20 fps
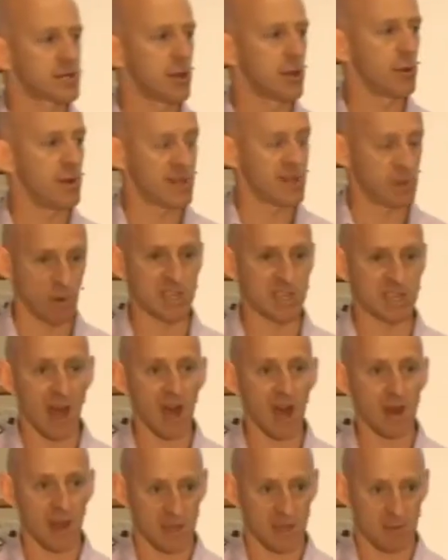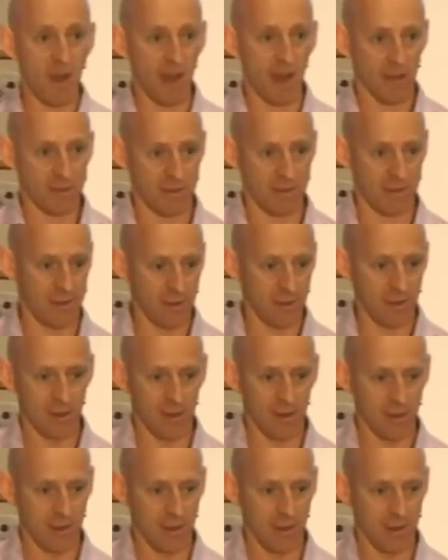So we, we start next month.
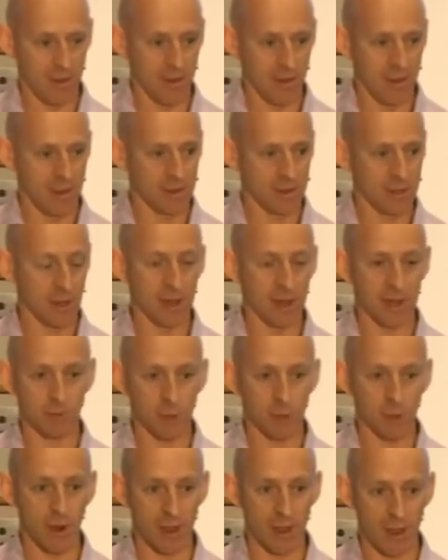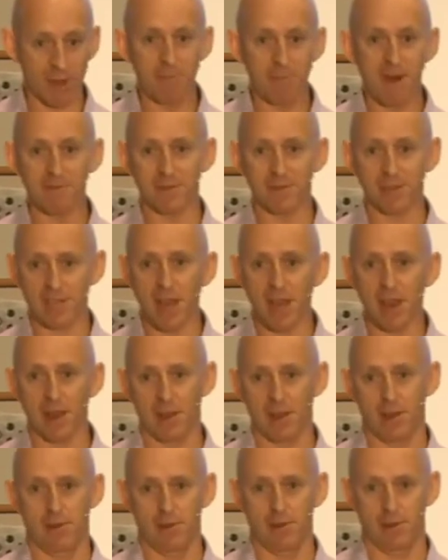So you get, a, you get a month to
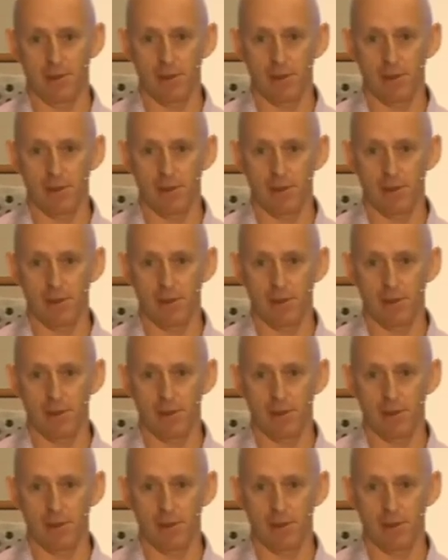sell it.